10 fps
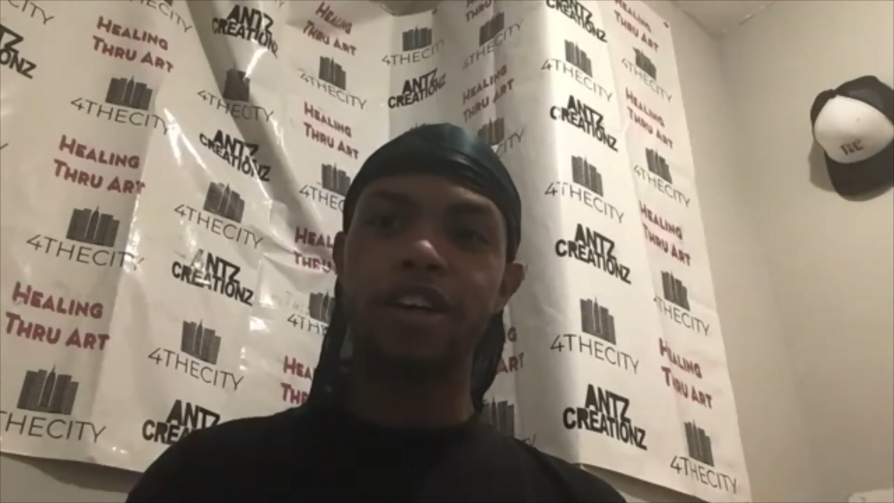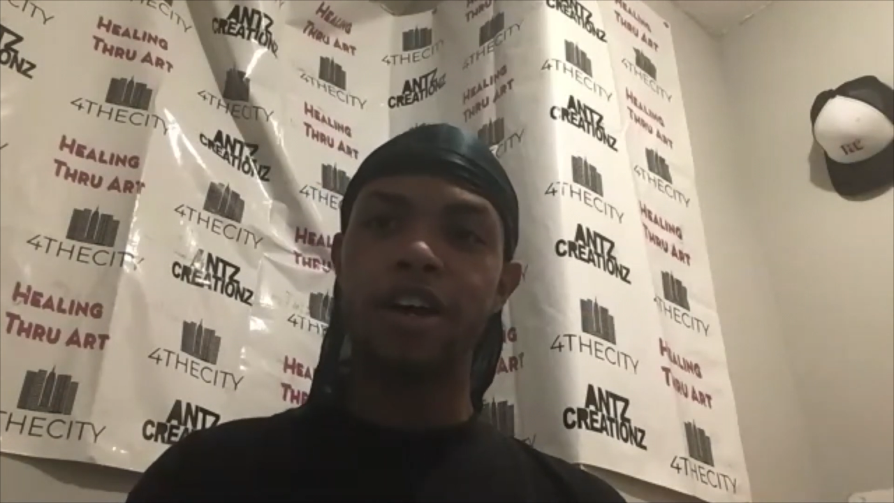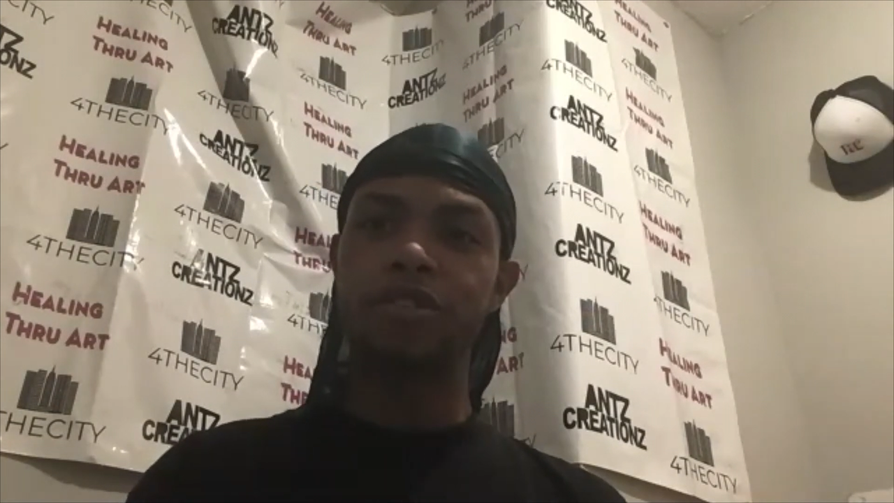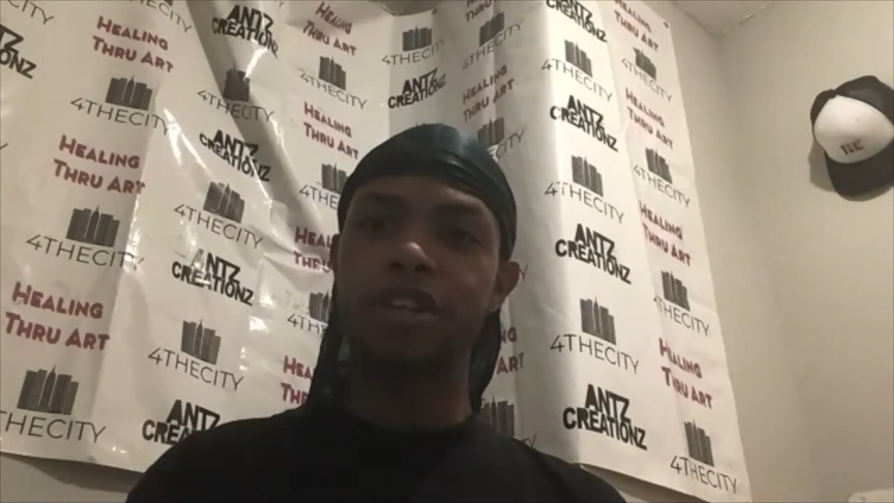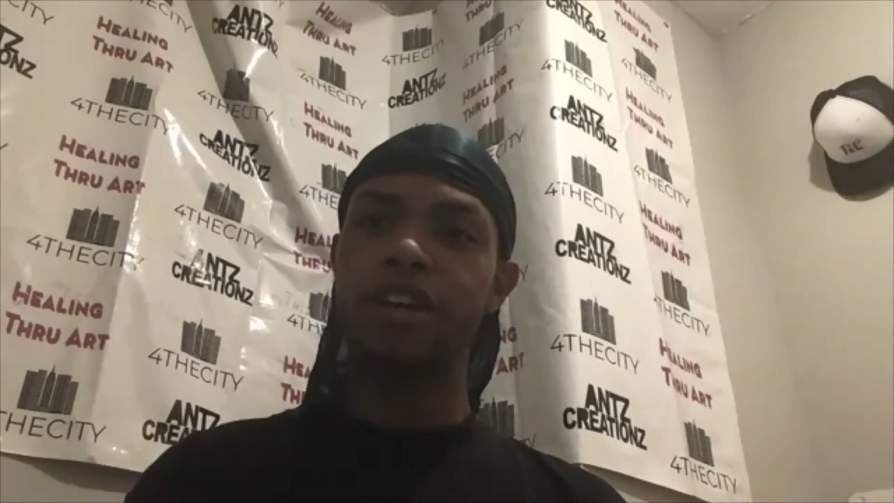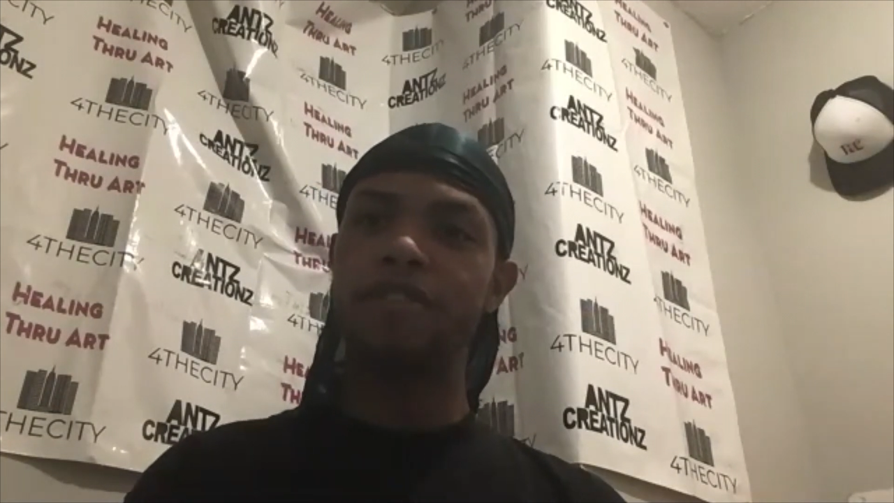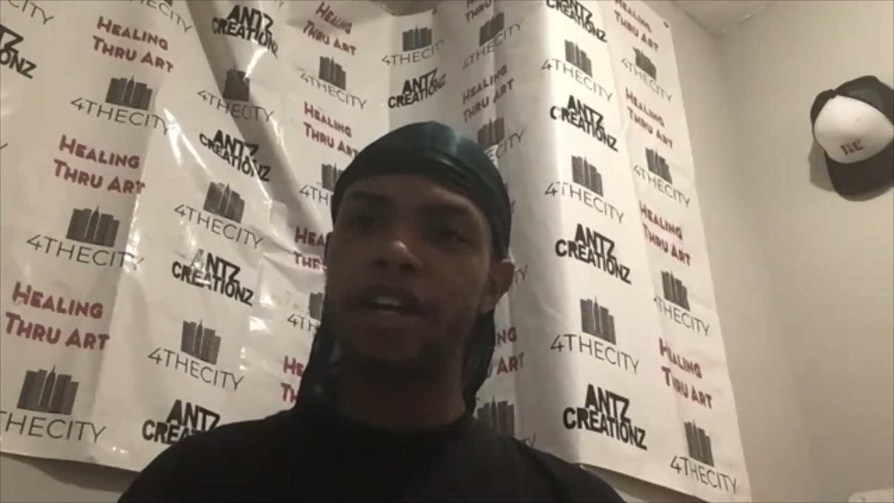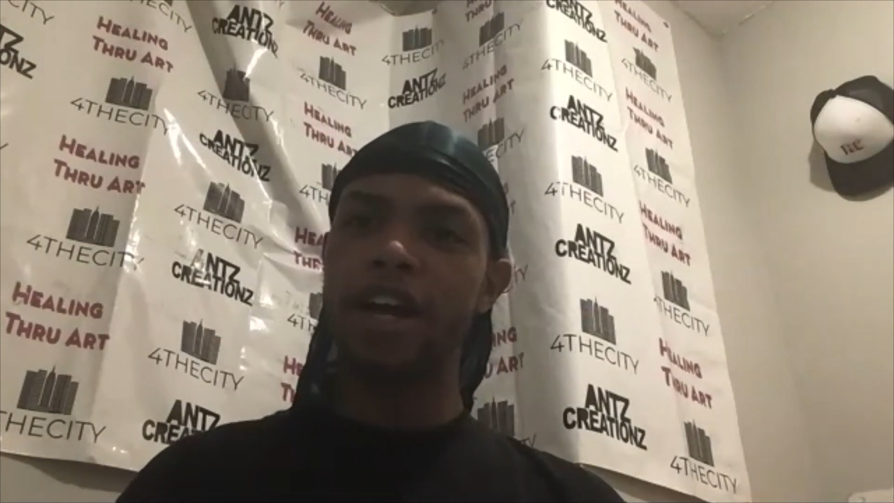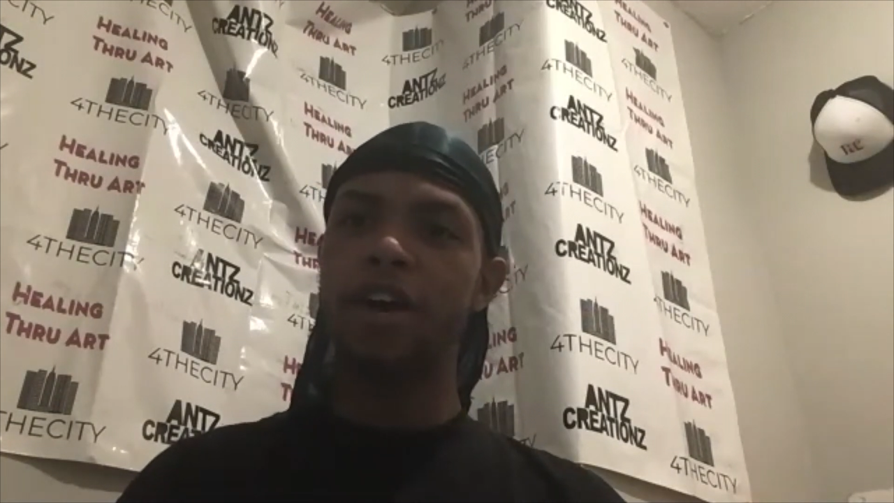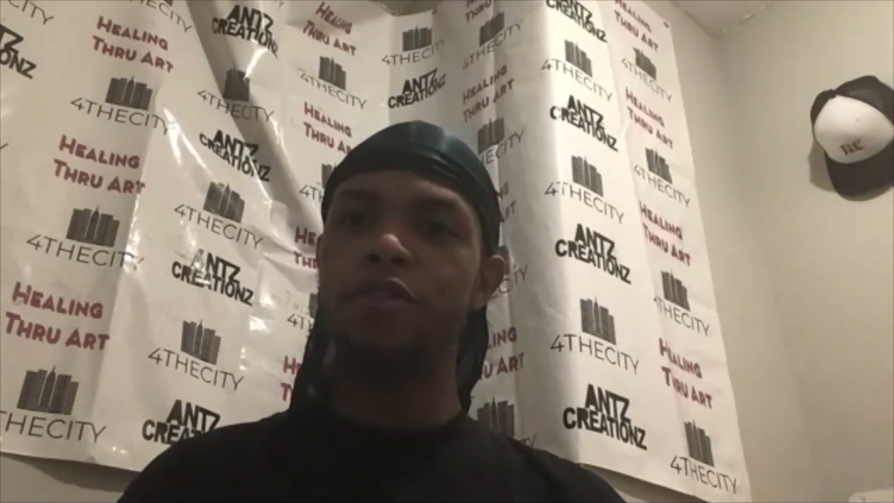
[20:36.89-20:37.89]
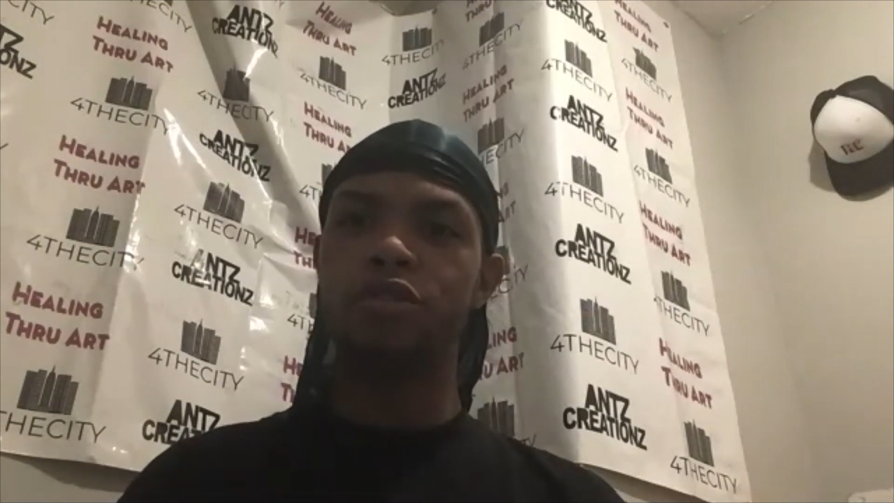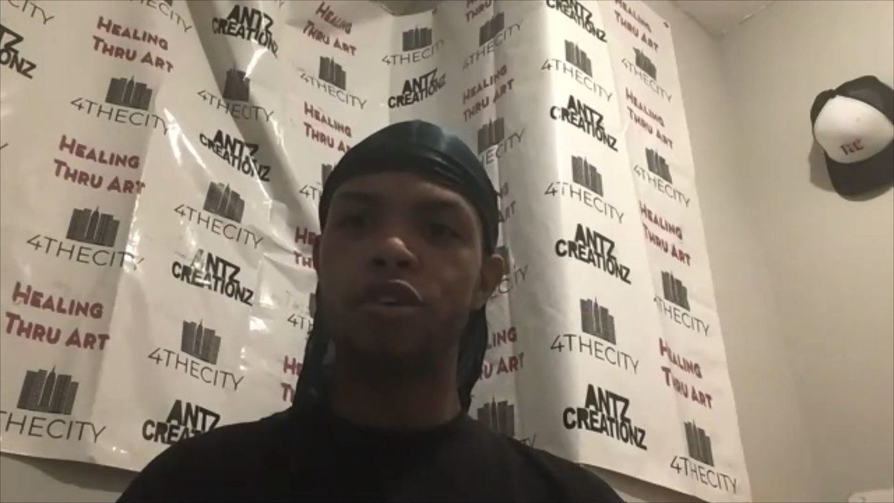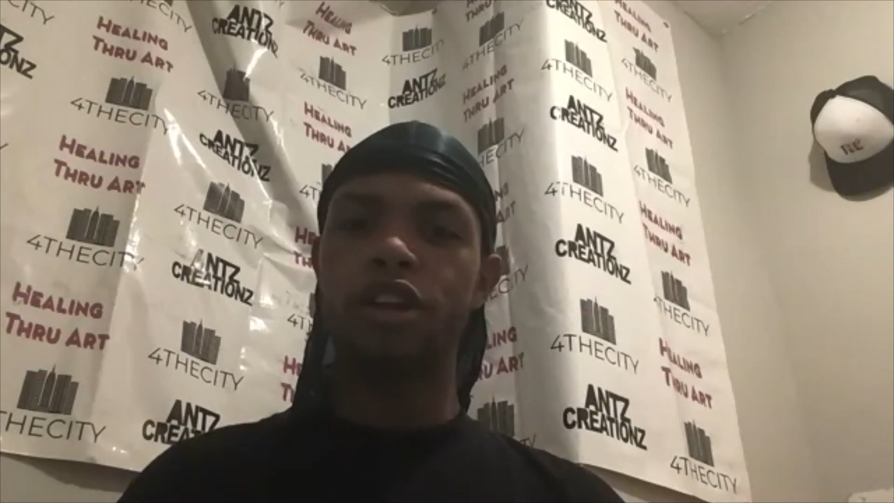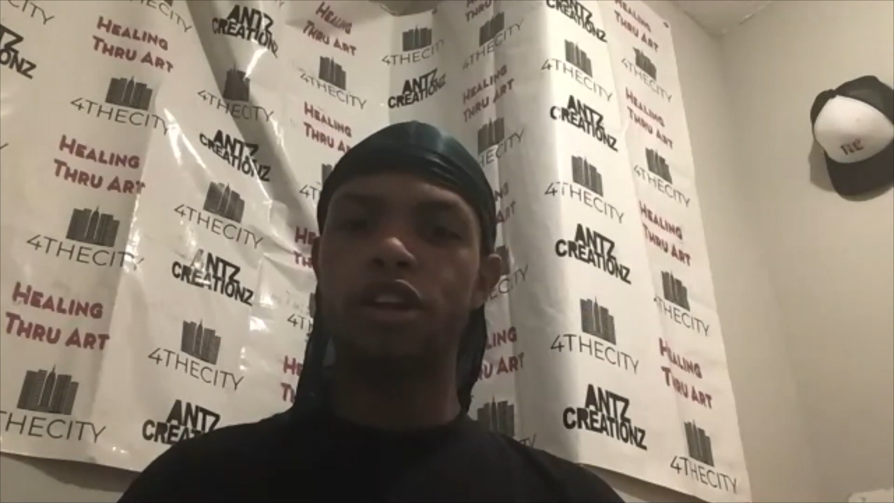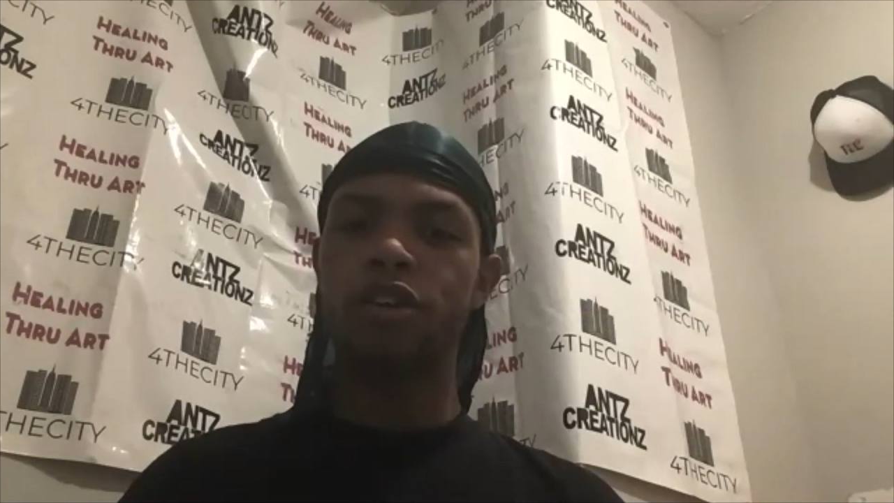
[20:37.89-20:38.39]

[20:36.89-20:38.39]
I was thinking of like an outdoor look